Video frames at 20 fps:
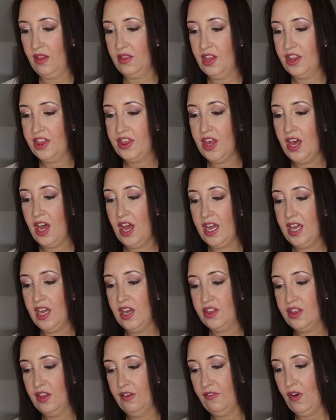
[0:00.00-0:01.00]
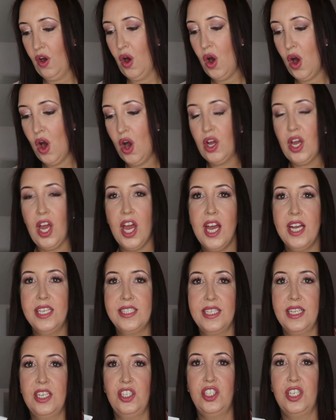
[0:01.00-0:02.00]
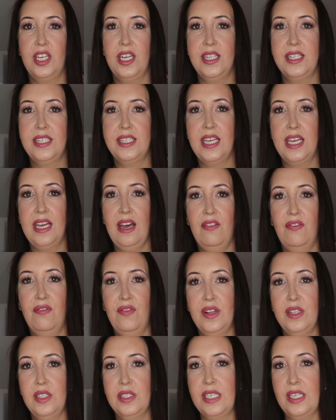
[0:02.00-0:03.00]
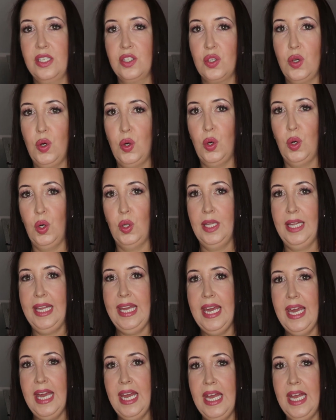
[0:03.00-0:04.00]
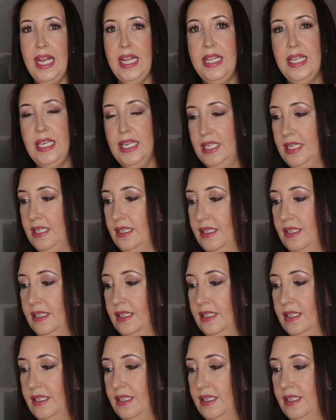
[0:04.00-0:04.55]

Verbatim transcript: the 30th of August. And as you can see, I filled it all in